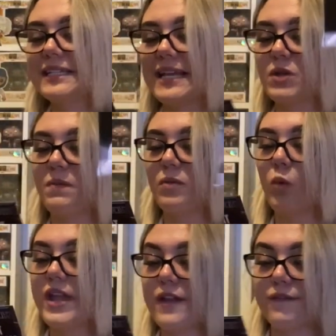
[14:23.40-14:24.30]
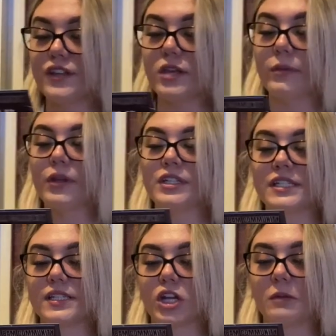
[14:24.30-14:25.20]
says, we've been waiting for New
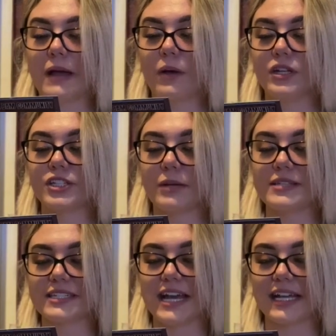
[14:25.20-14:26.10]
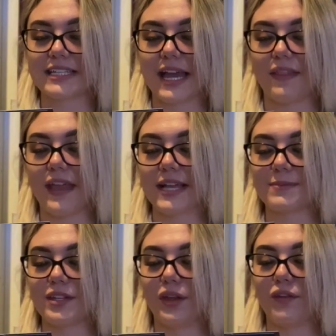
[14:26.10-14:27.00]
Mutants to come out and show us a darker side of the
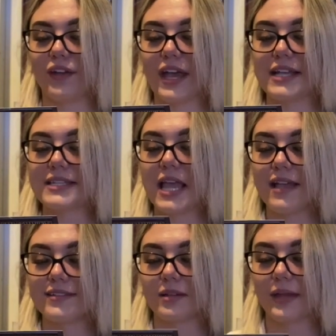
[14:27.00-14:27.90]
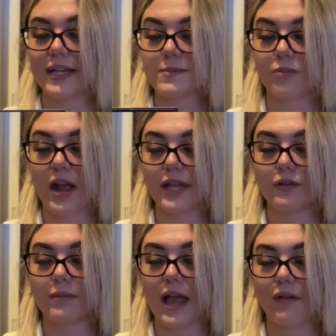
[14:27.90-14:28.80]
X-Men universe. So we asked Brian
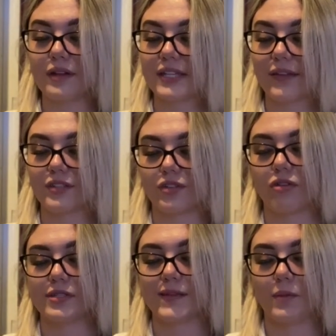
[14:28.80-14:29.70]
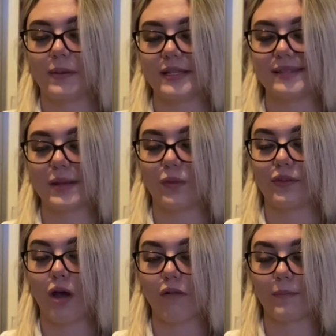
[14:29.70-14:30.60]
Romero to give us a crossover pin set with
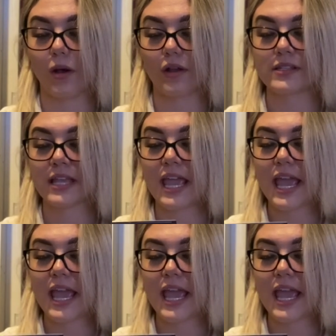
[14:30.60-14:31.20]
the horror box.